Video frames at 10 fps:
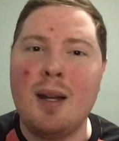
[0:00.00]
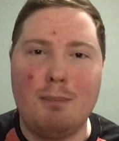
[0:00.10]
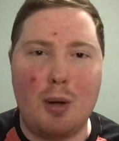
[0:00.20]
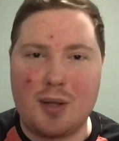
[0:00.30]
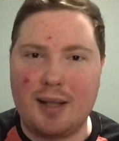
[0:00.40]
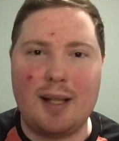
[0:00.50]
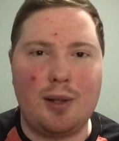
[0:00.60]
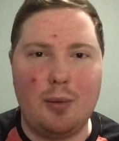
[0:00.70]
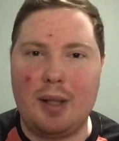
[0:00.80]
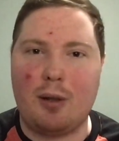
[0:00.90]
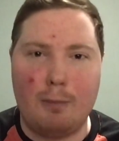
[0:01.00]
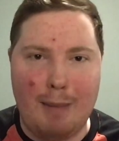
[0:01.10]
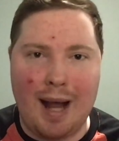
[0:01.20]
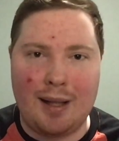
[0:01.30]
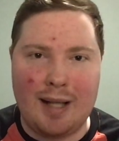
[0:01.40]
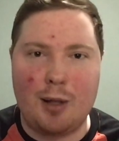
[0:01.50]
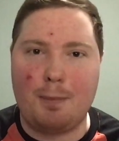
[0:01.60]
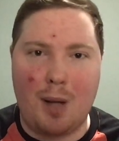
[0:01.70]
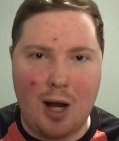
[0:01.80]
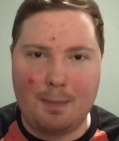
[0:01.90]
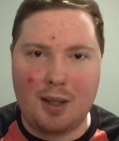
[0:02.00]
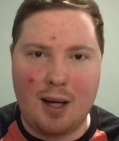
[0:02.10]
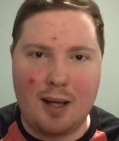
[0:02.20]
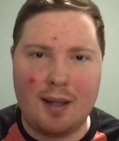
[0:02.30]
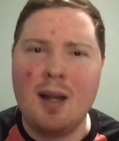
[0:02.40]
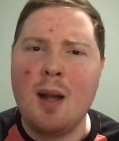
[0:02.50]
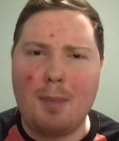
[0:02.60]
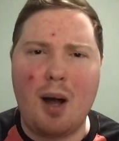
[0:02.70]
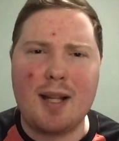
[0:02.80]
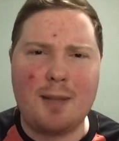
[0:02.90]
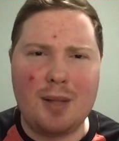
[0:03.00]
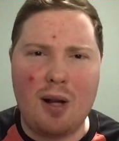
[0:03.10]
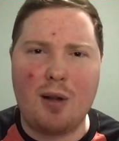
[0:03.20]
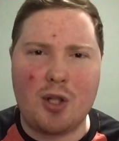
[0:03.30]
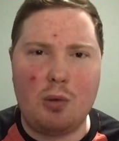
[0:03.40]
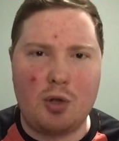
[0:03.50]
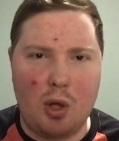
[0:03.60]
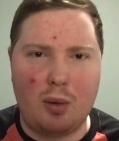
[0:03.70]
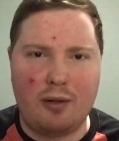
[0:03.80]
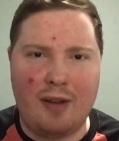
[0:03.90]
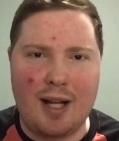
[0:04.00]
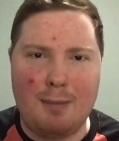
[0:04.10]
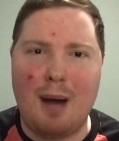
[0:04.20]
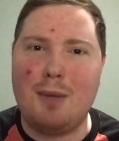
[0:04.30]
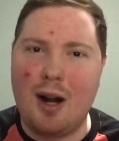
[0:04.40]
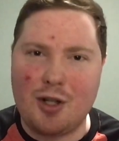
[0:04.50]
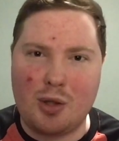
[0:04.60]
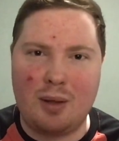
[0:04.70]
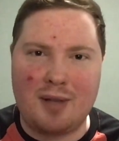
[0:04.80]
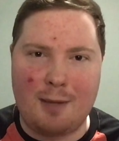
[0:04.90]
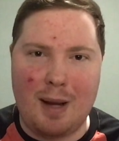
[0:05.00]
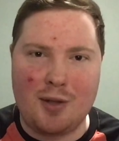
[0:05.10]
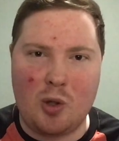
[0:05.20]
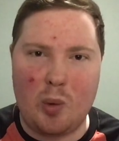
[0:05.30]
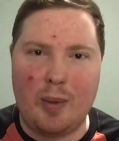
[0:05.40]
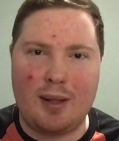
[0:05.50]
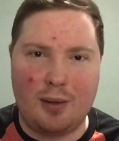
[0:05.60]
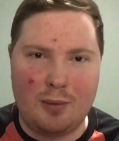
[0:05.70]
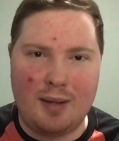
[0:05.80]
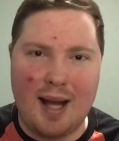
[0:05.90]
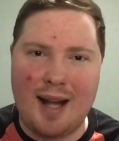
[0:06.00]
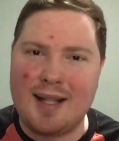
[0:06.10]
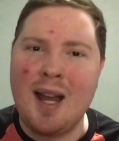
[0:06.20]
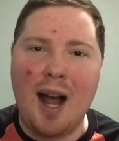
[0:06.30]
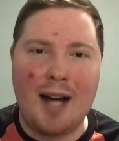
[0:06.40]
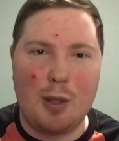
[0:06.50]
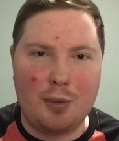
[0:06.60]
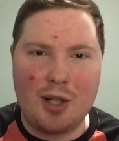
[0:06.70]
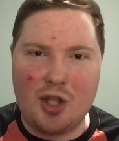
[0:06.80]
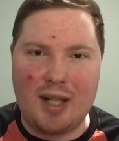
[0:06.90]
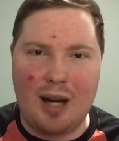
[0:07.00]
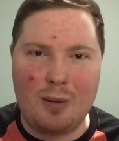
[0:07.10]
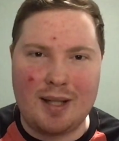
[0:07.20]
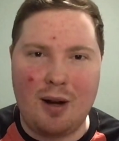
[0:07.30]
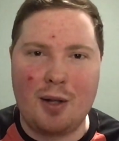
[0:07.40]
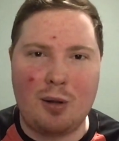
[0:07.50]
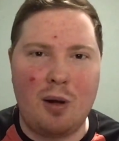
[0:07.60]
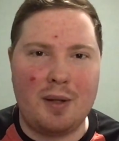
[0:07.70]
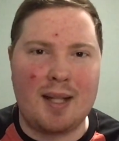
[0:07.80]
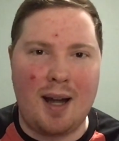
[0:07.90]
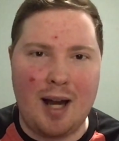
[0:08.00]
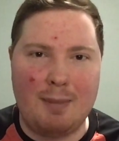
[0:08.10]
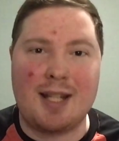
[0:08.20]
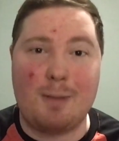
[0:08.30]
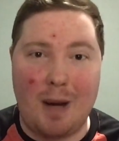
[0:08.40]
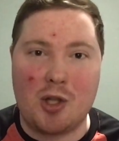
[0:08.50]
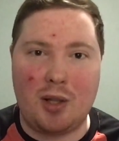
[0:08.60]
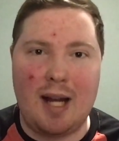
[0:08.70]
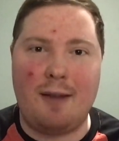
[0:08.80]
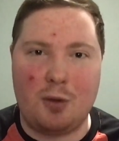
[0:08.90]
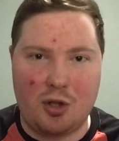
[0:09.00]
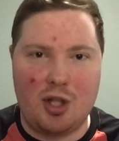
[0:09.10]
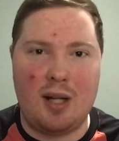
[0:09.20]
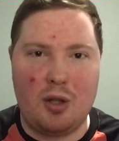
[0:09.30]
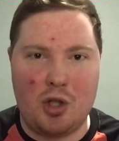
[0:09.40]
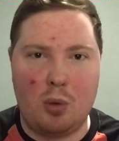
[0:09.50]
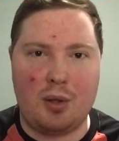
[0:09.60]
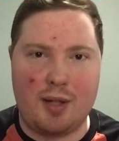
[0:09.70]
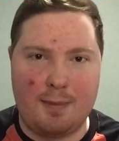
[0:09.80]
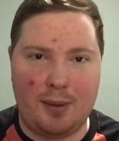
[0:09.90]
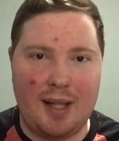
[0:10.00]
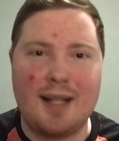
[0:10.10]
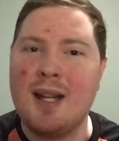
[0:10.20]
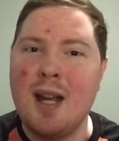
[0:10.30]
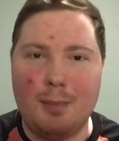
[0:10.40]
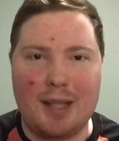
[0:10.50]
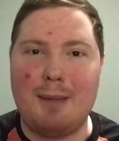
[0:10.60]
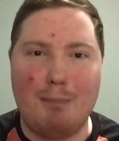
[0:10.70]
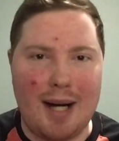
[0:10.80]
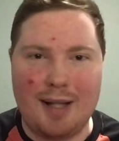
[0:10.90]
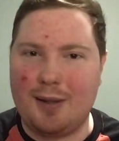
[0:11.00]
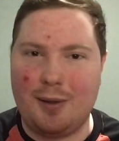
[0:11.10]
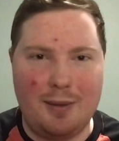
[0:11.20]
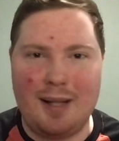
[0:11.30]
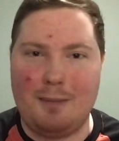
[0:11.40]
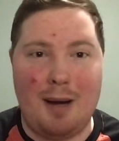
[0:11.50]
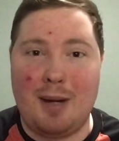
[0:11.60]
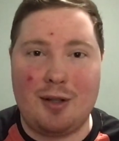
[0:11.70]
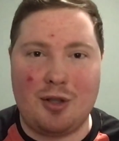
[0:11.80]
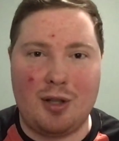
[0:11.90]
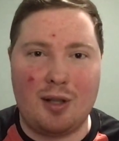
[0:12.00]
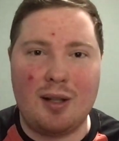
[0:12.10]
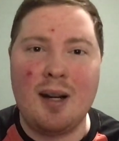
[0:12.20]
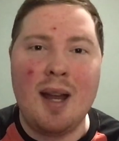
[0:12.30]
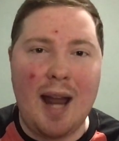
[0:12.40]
mostly including her mallet and her pop gun, possibly also Joker Venom. I'm not sure if Death Battle is going to include that. I don't think she carries it on her all the time, especially after she and the Joker split, but they might include it, I'm not sure.